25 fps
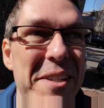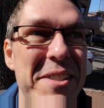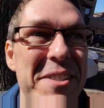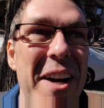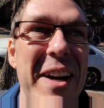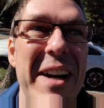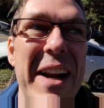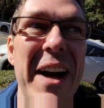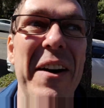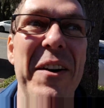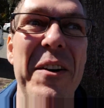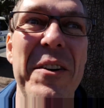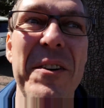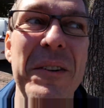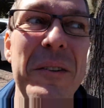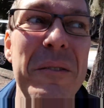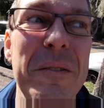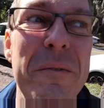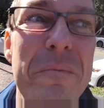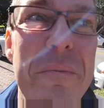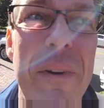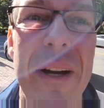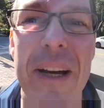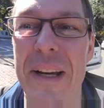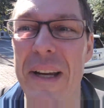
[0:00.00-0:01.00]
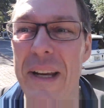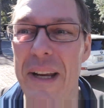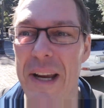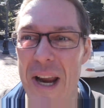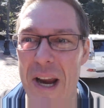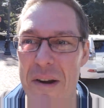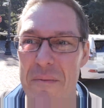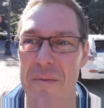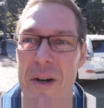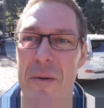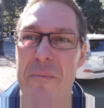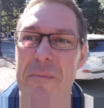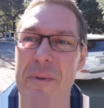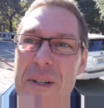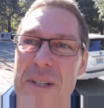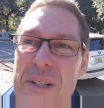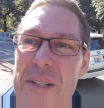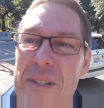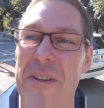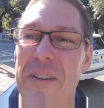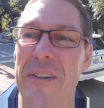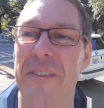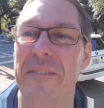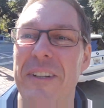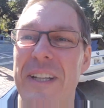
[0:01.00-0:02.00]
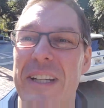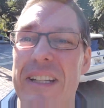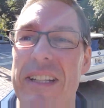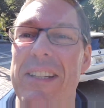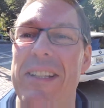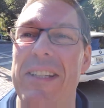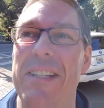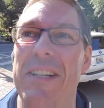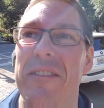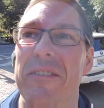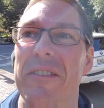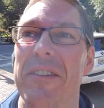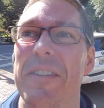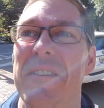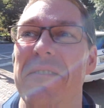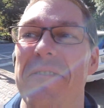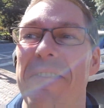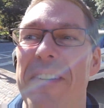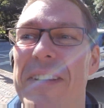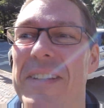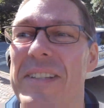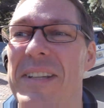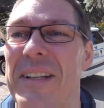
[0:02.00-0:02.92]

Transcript: try to hold my camera up here so we can see over the fence a